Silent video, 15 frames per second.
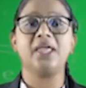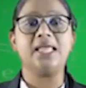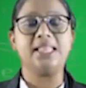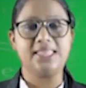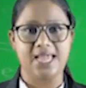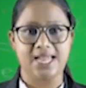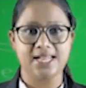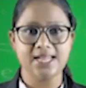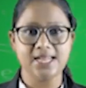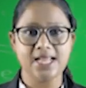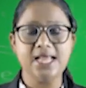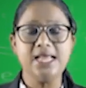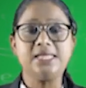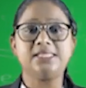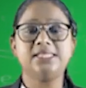
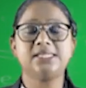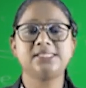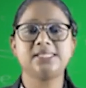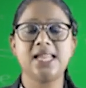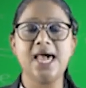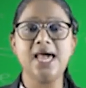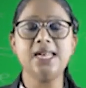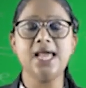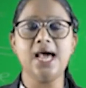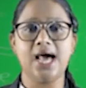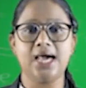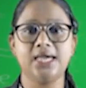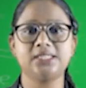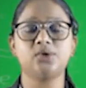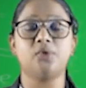Then, the slant
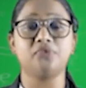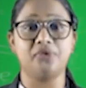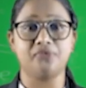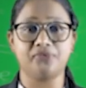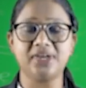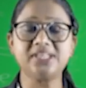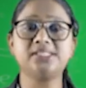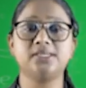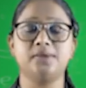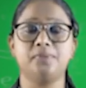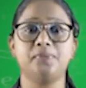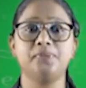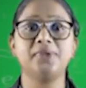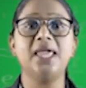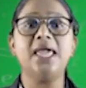height of the
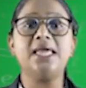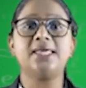frustum